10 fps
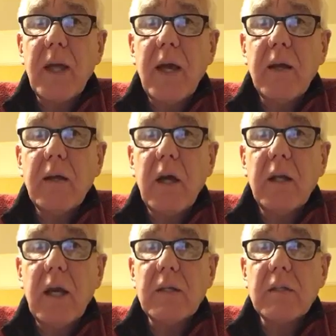that and
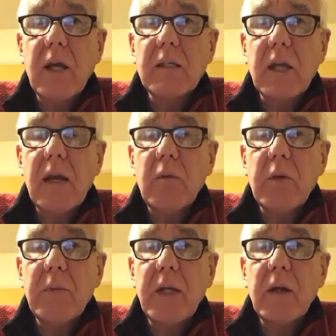let us know exactly what
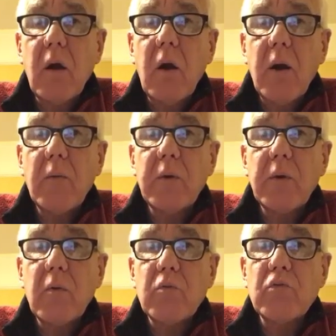you mean, I would
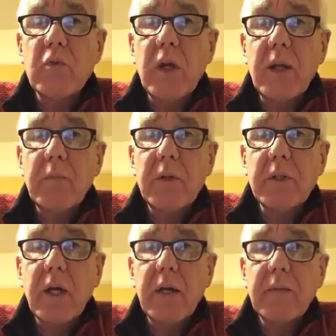really
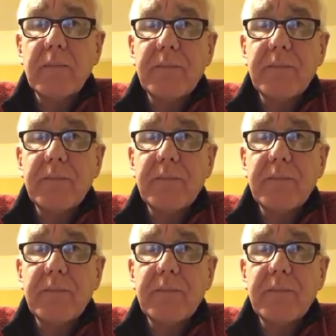appreciate it.